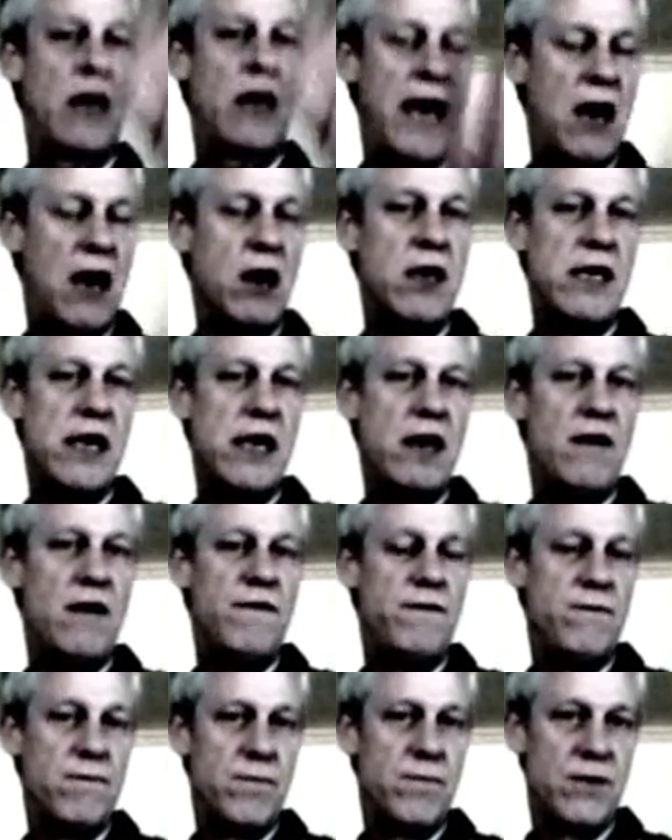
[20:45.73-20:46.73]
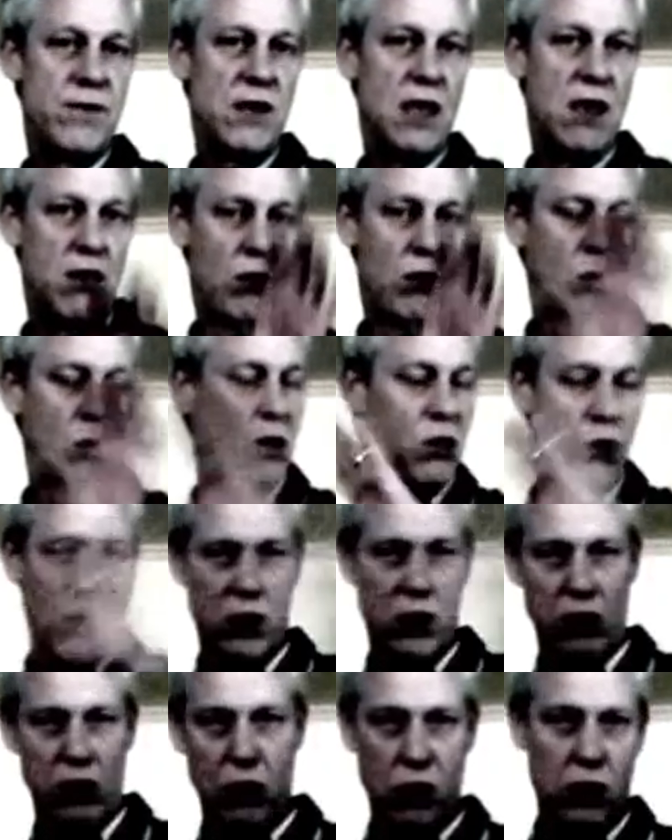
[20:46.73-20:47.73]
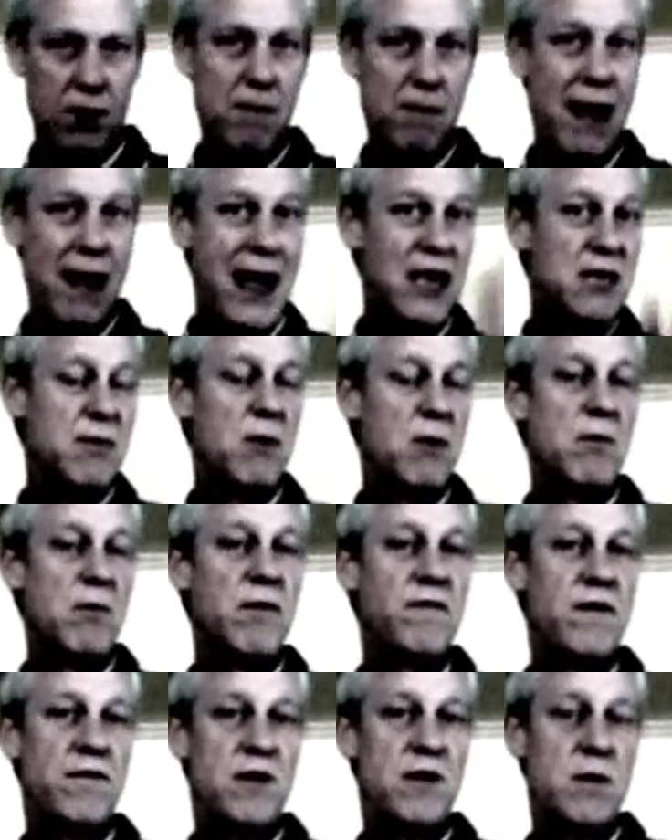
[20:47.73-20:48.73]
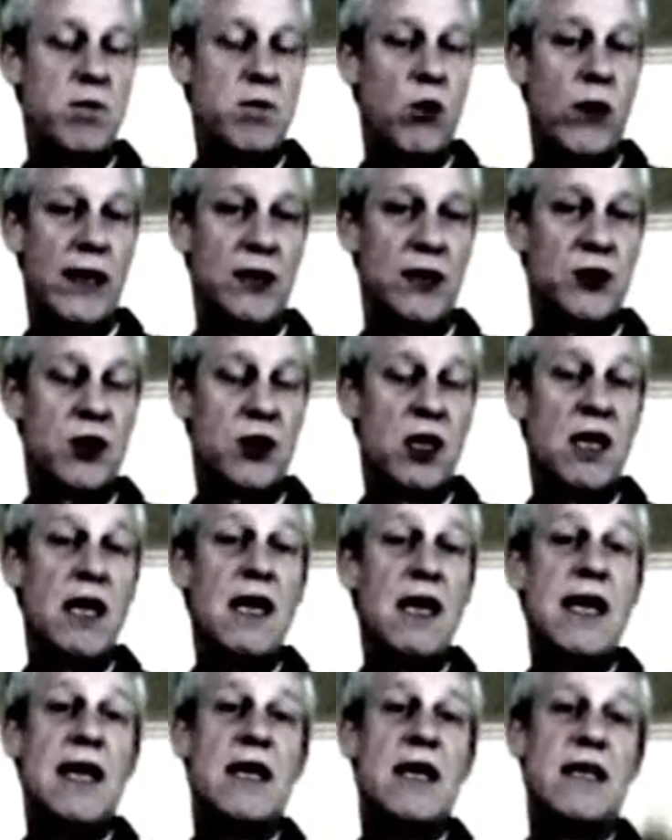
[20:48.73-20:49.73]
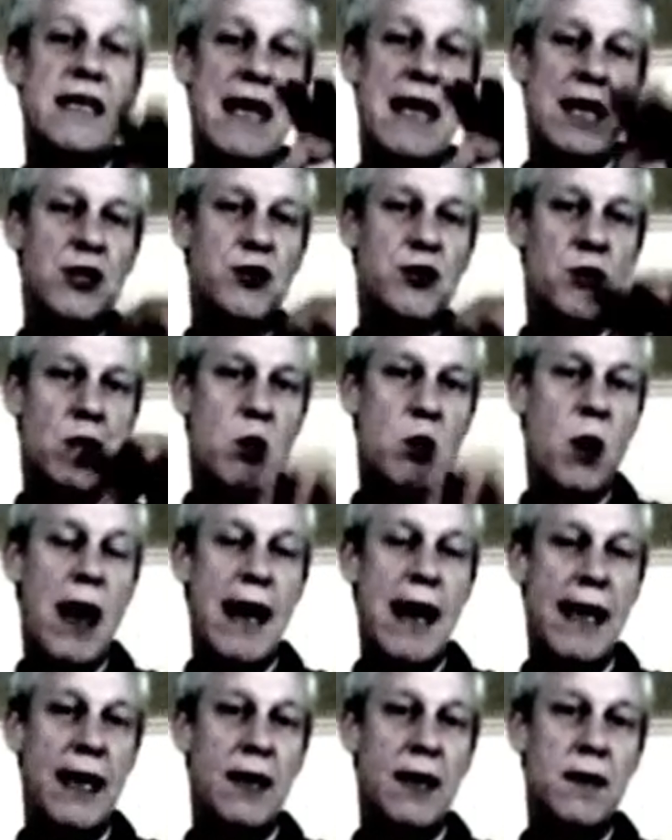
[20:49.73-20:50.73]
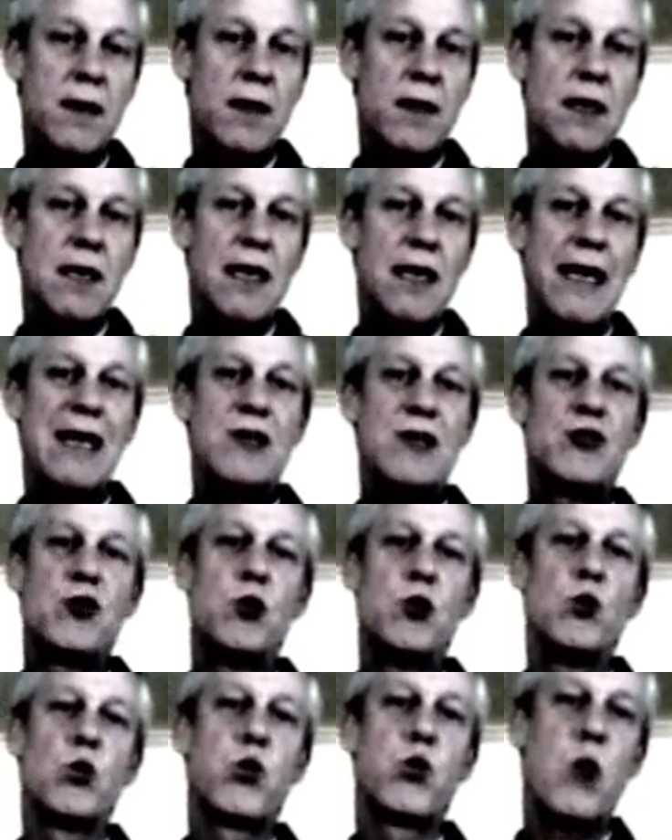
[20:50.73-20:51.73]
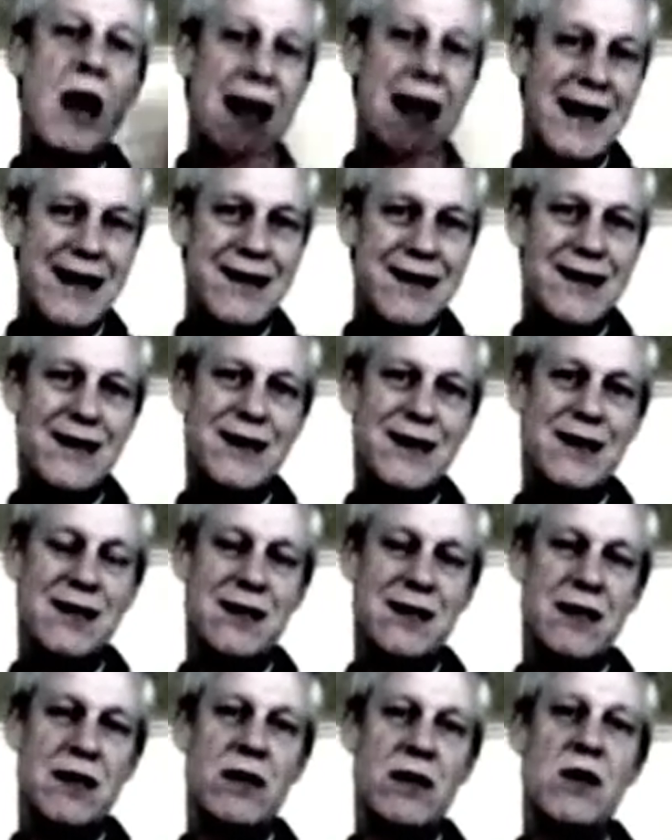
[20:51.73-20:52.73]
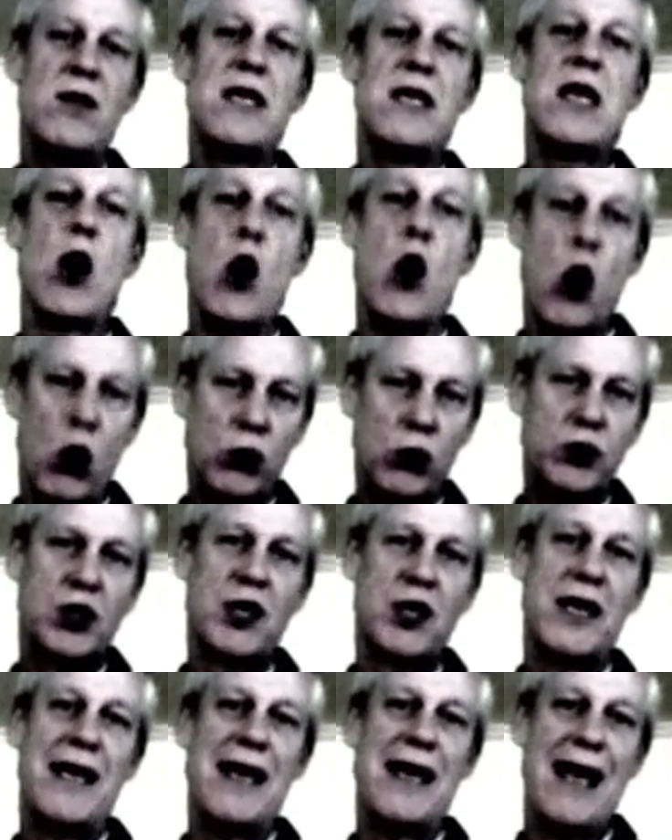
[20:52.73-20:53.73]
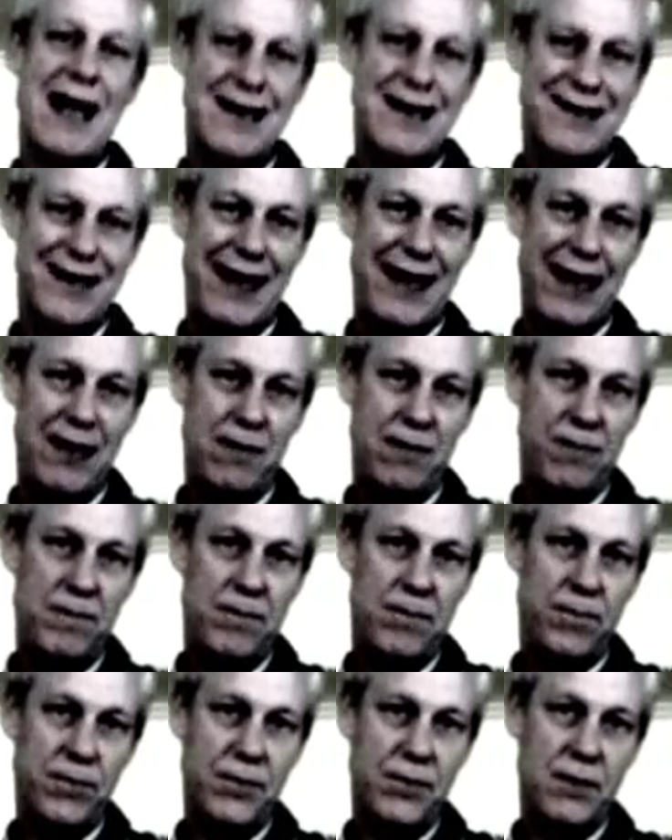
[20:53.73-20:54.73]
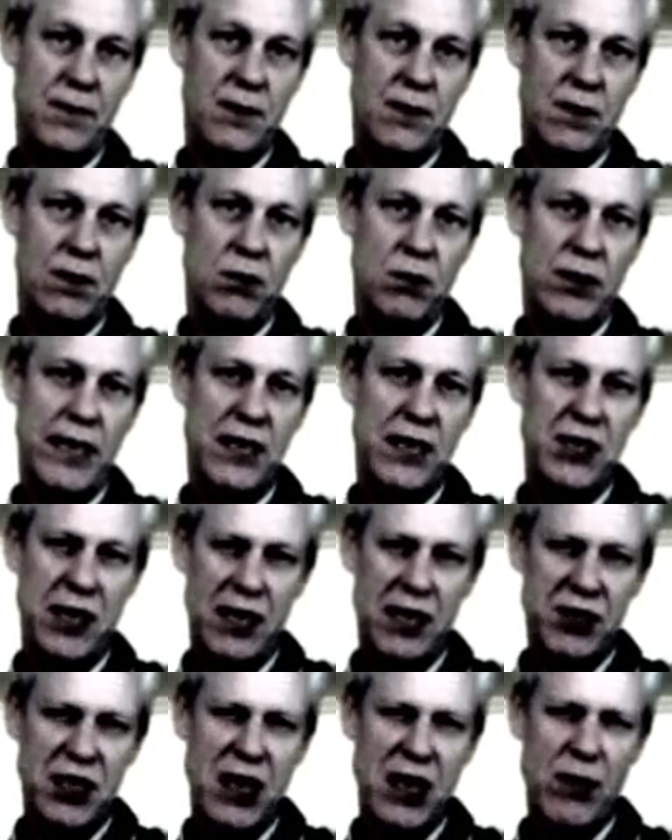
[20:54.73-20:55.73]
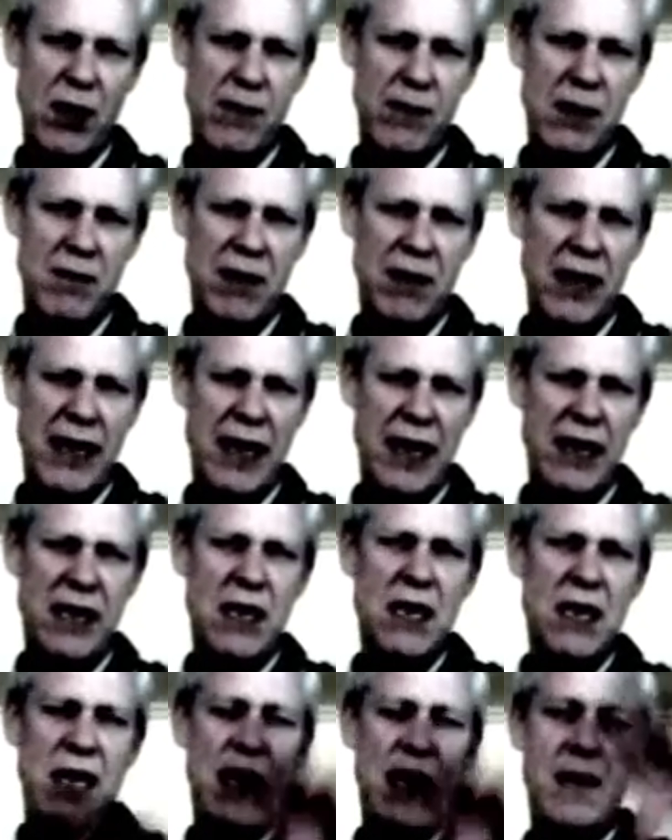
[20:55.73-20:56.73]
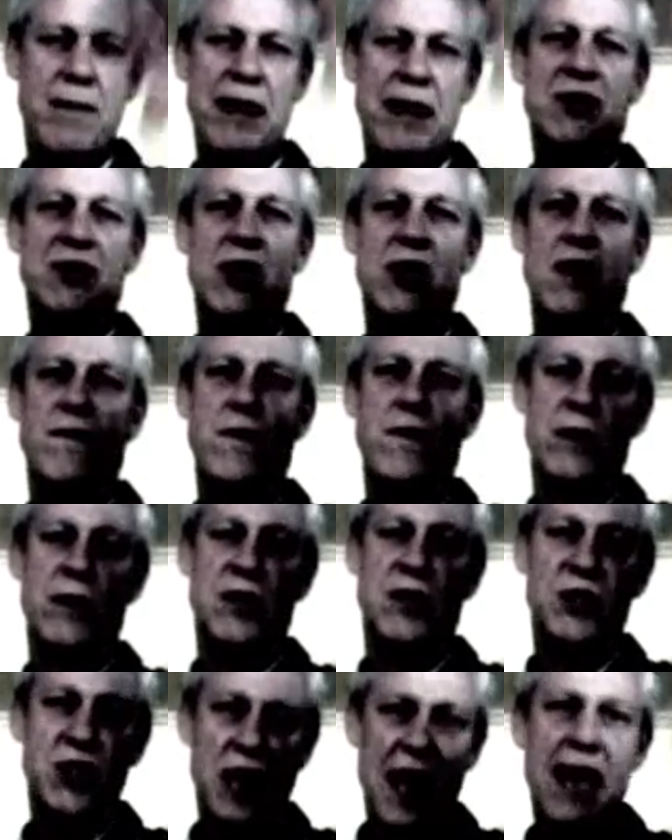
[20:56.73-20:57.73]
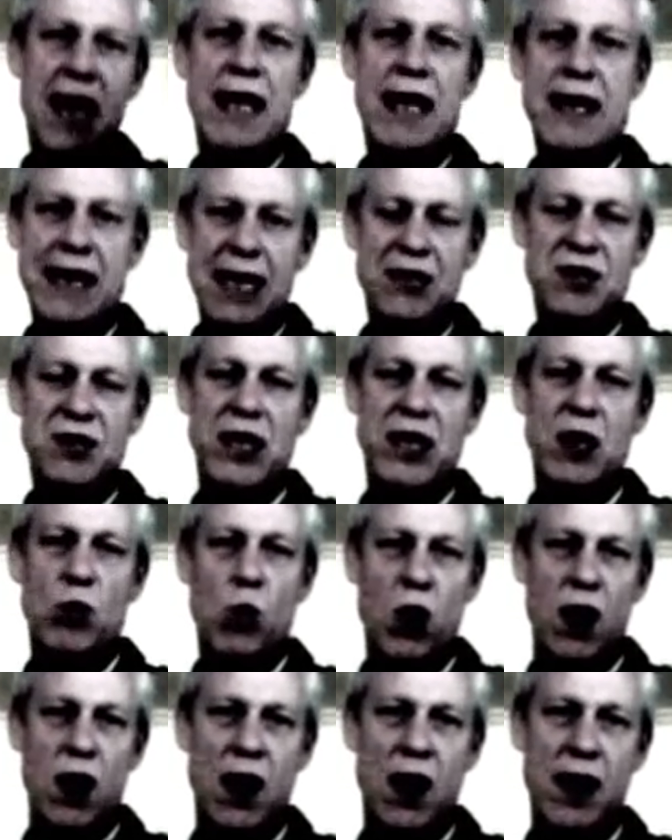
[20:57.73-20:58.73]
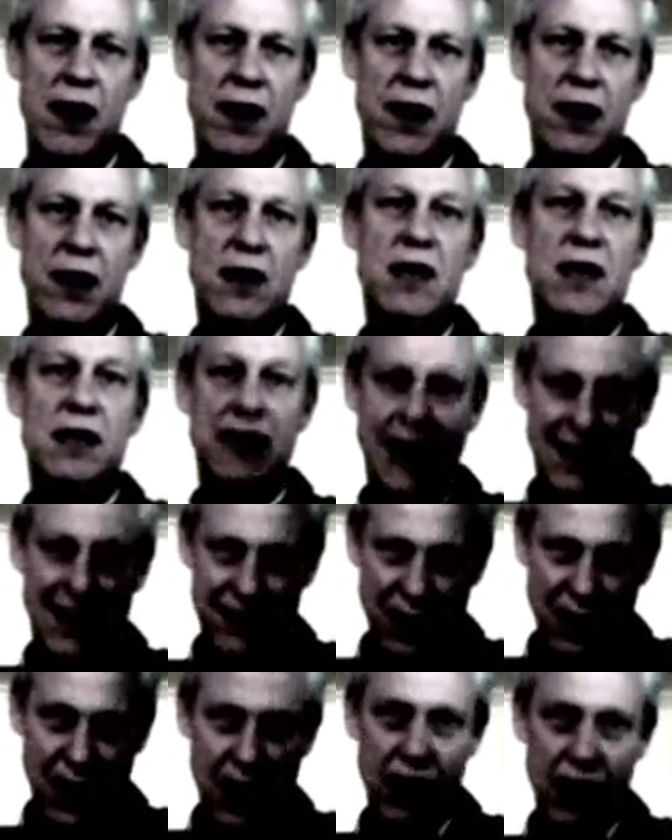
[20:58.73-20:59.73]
guaranteed or maximum of 50 points. The extra credit is to write the alternate essay. Okay, so you understand what I mean by that? It means that if you're assigned essay 1, that's a